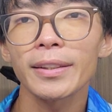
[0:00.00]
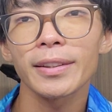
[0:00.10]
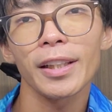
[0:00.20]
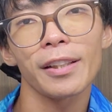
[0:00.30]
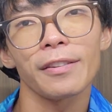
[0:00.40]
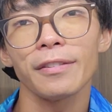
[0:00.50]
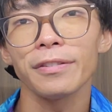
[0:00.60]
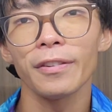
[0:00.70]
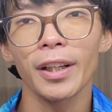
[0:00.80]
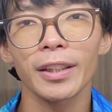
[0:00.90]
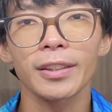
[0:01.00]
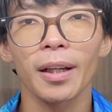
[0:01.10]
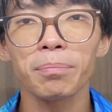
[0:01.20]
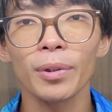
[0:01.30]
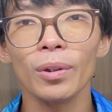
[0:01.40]
take, for
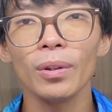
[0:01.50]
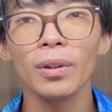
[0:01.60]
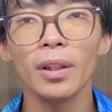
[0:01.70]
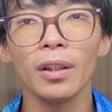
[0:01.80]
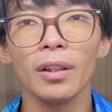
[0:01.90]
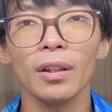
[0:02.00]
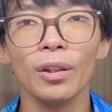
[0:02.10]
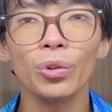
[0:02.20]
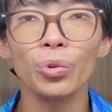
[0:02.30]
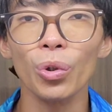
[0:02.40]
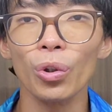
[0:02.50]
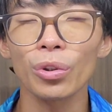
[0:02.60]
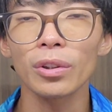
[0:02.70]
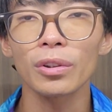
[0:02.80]
example, a road